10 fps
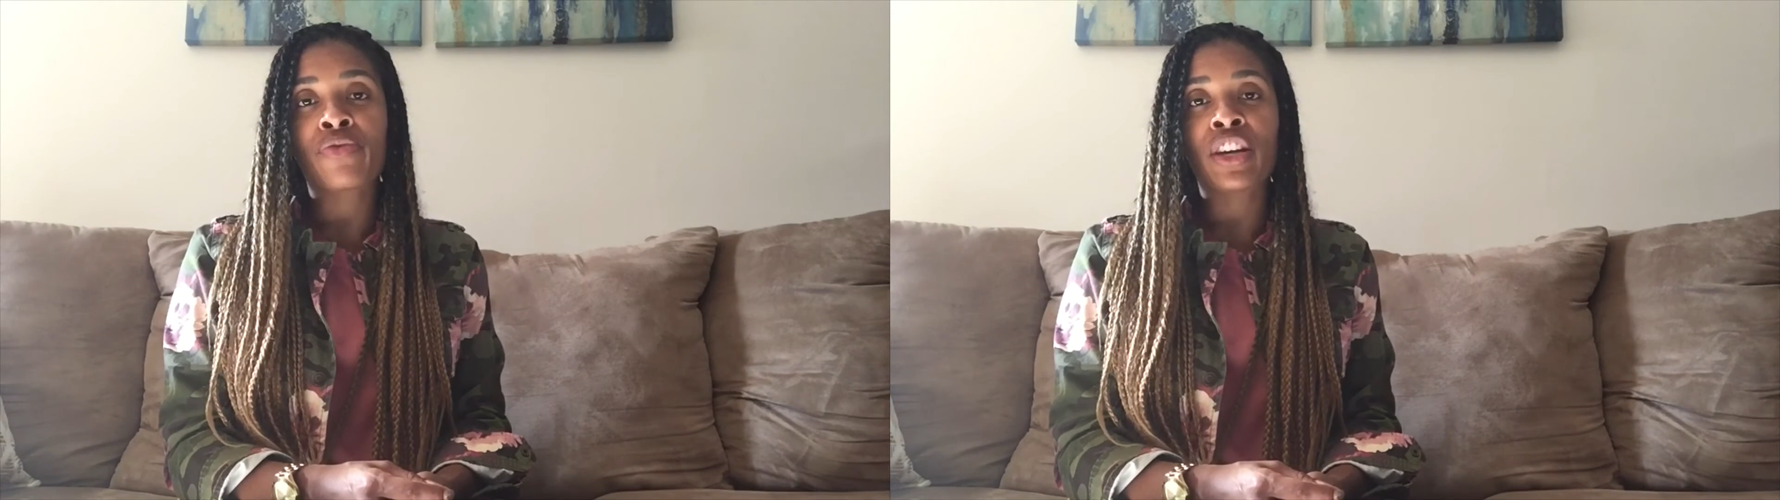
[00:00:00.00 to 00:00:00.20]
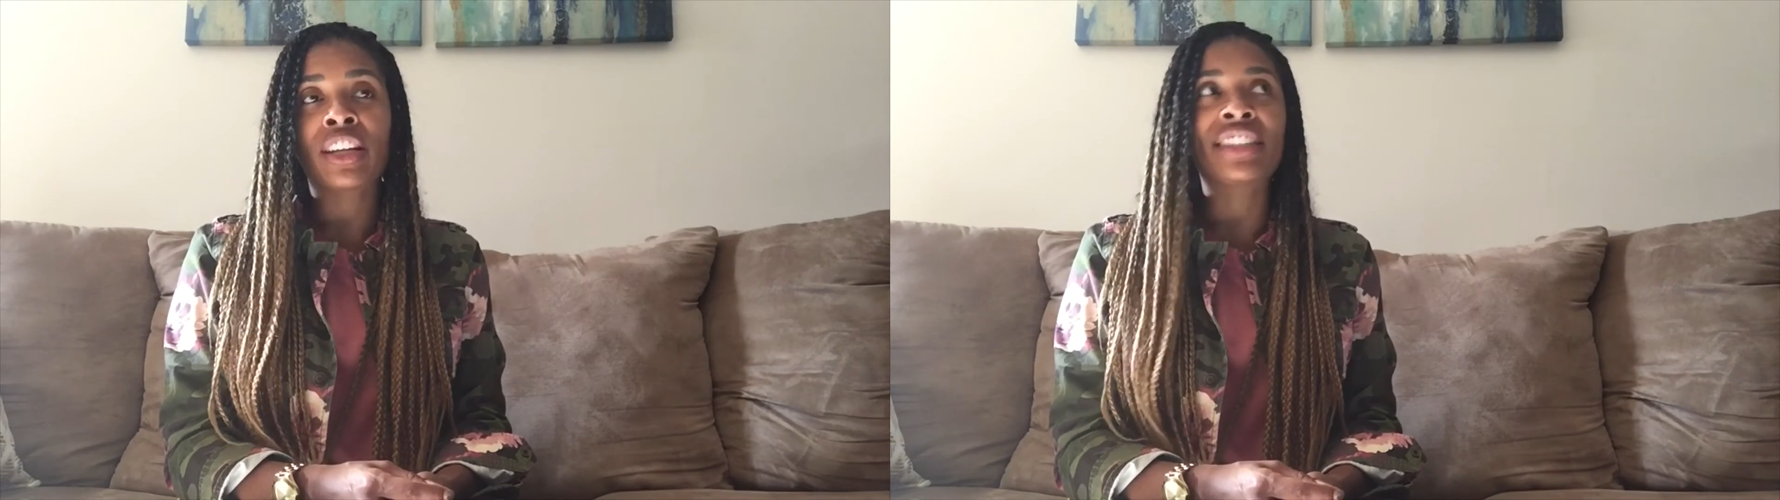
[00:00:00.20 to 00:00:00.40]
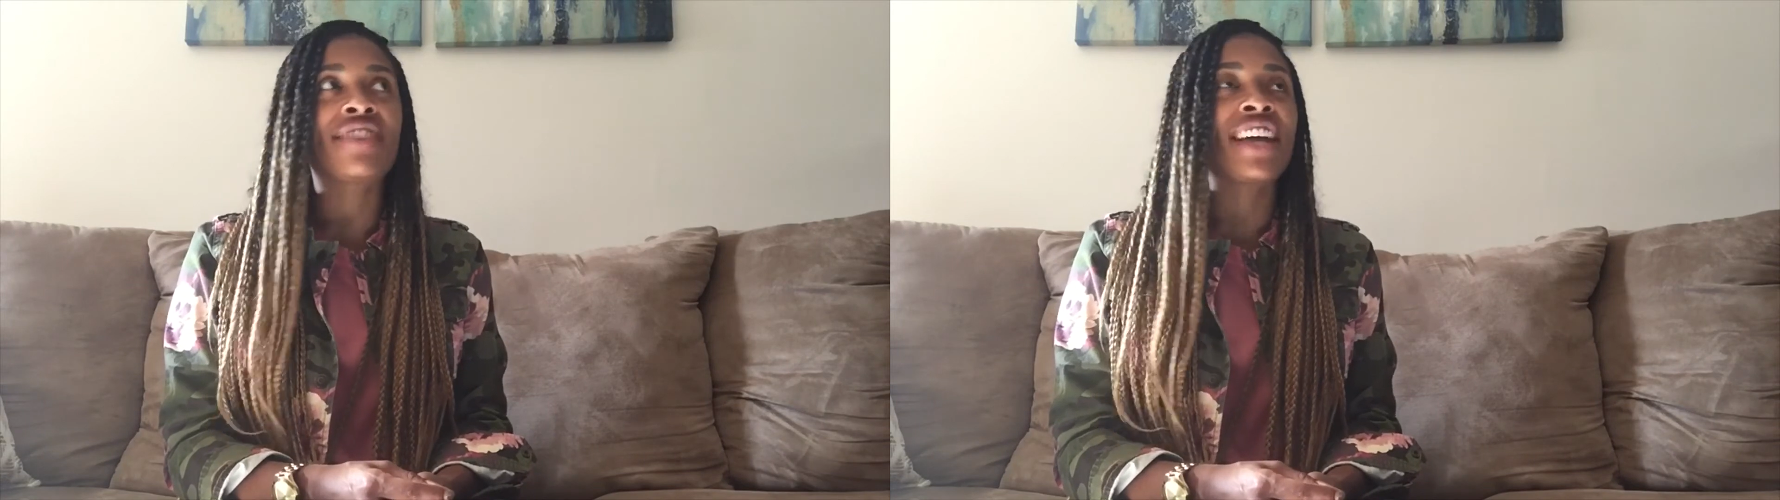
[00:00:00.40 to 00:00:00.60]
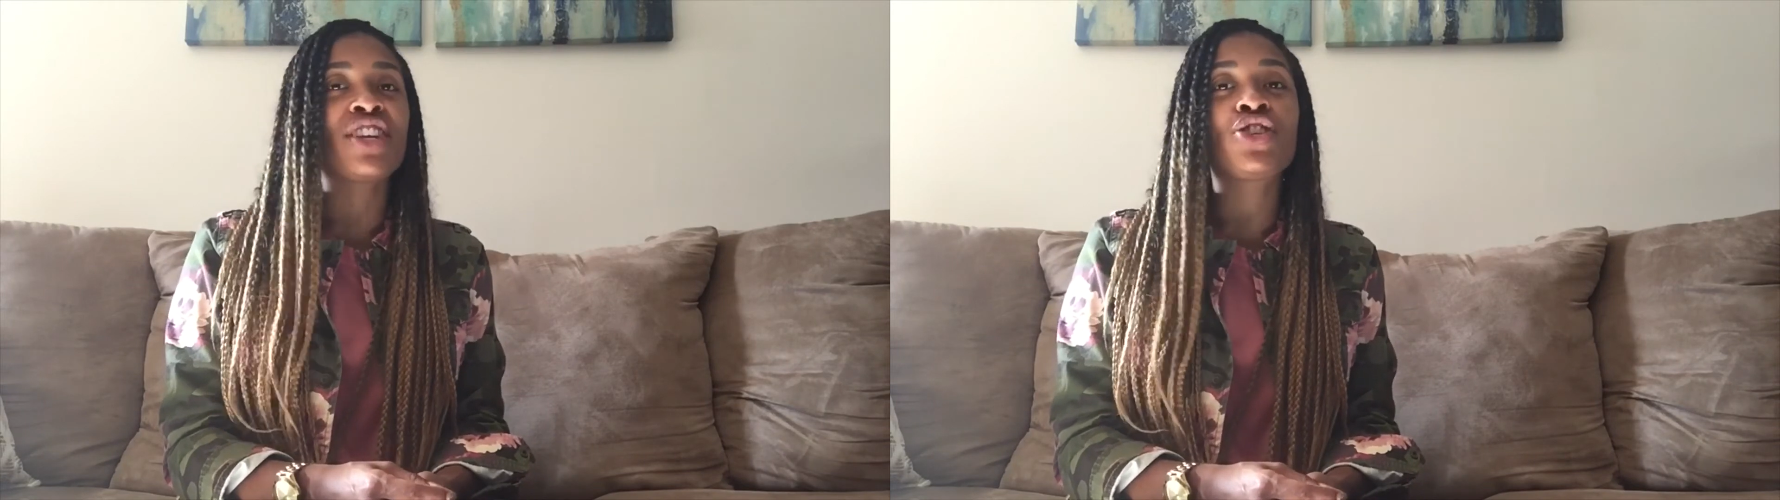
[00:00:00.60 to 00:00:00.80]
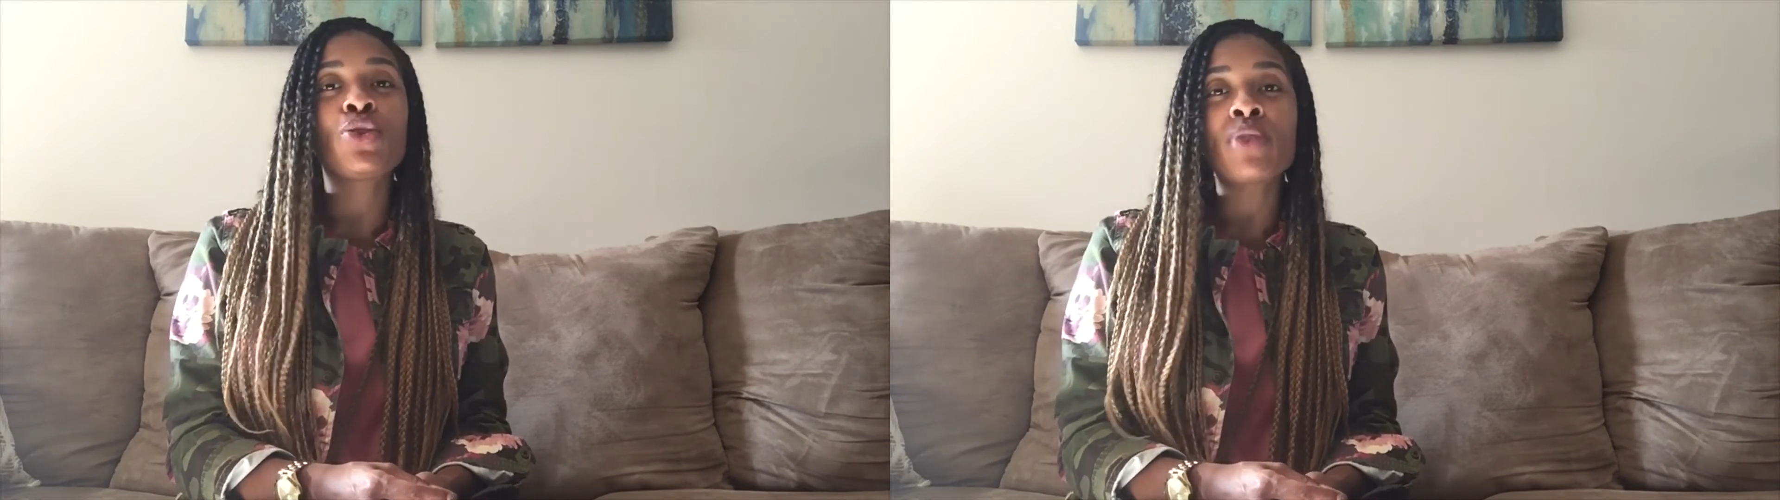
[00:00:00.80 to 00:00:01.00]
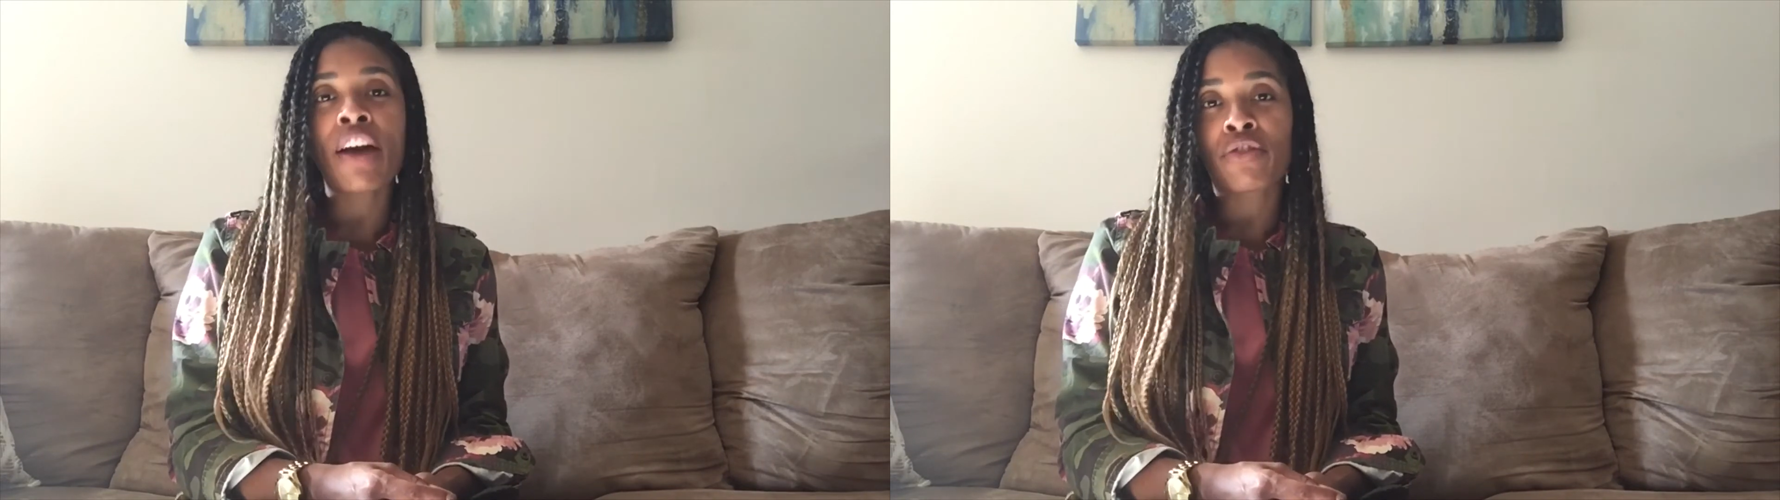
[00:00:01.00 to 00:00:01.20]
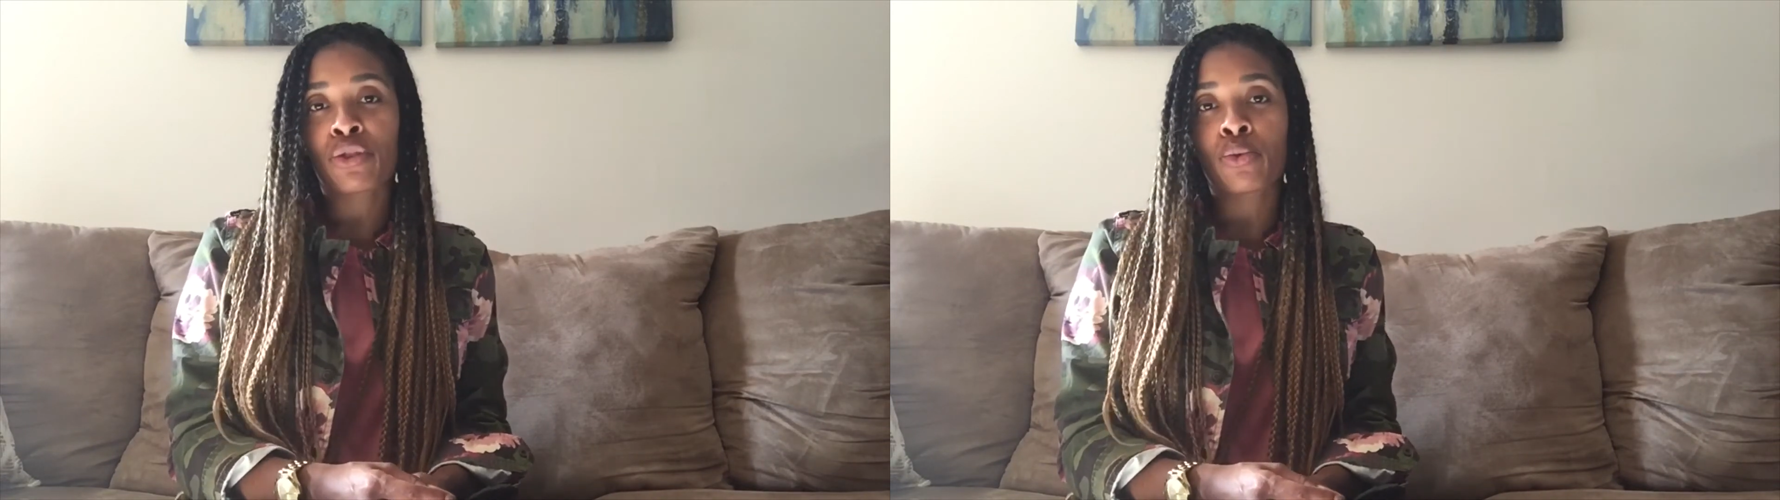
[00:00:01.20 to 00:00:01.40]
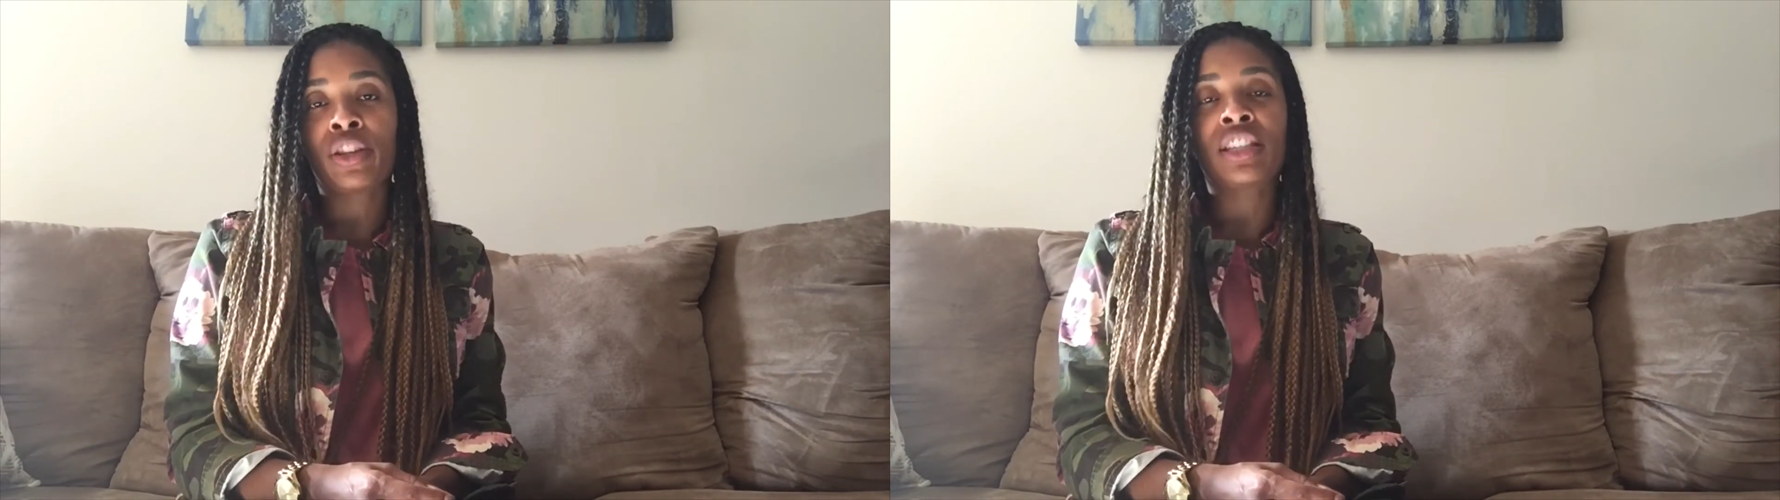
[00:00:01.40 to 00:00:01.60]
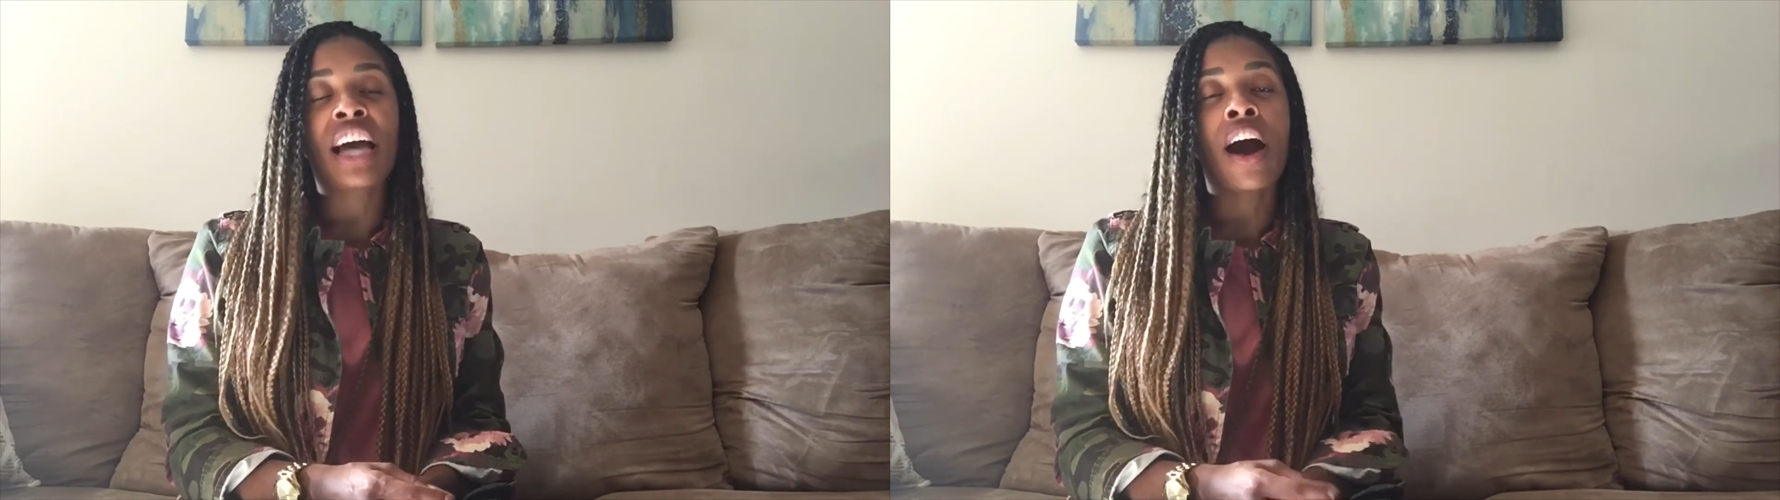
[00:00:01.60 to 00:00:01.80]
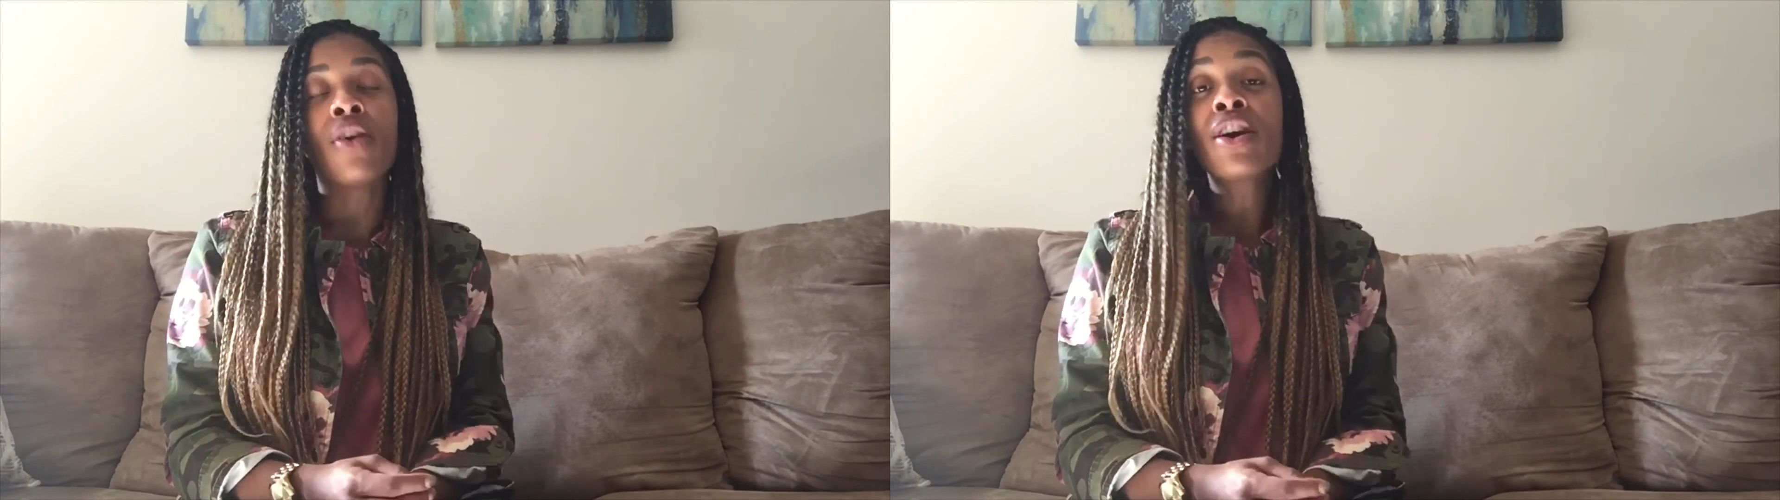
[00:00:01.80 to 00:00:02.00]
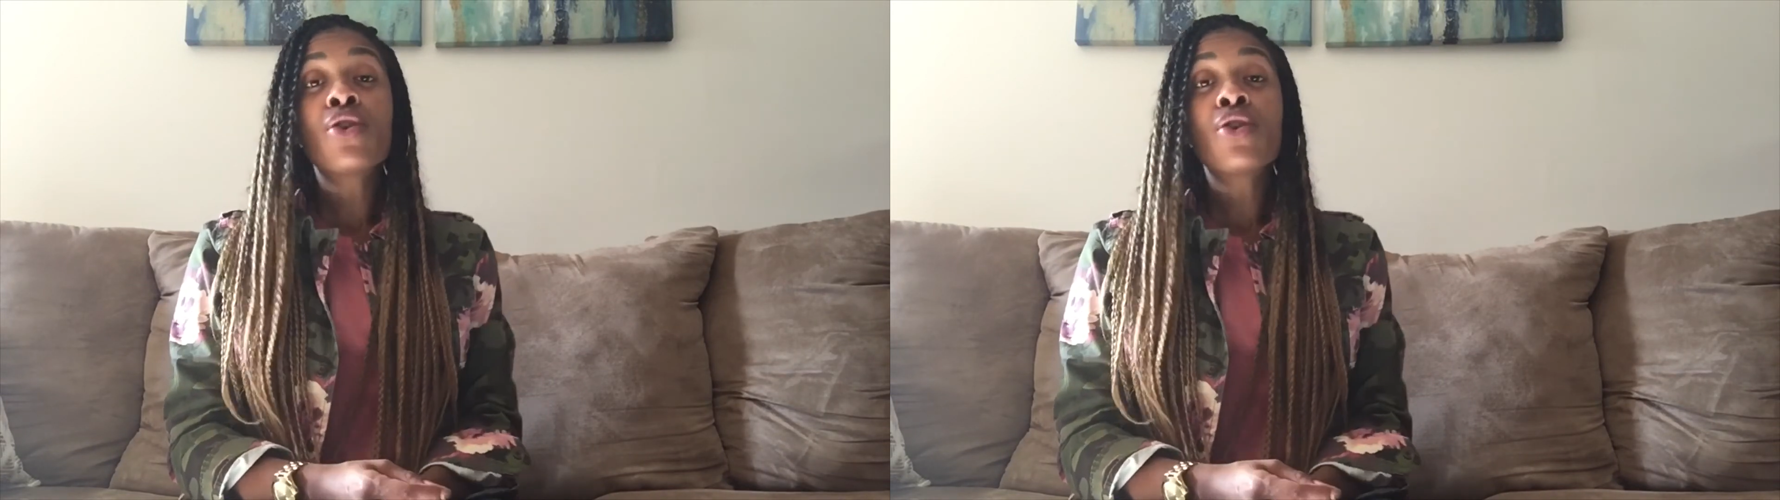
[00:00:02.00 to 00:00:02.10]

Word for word: feelings and that you never threw in the towel